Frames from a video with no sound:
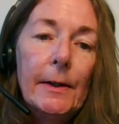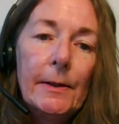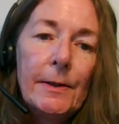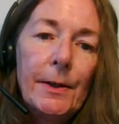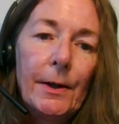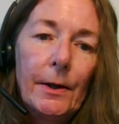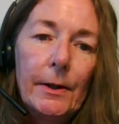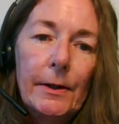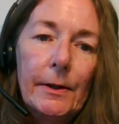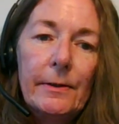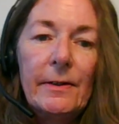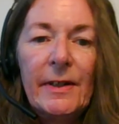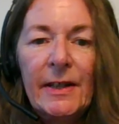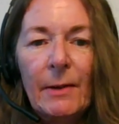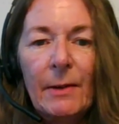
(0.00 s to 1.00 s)
So,
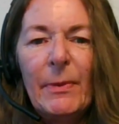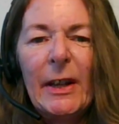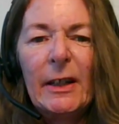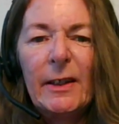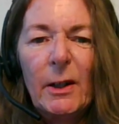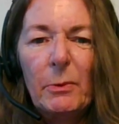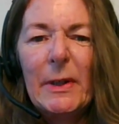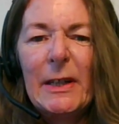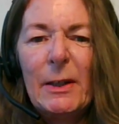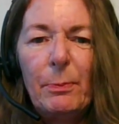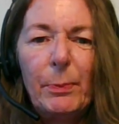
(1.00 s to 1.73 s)
something that was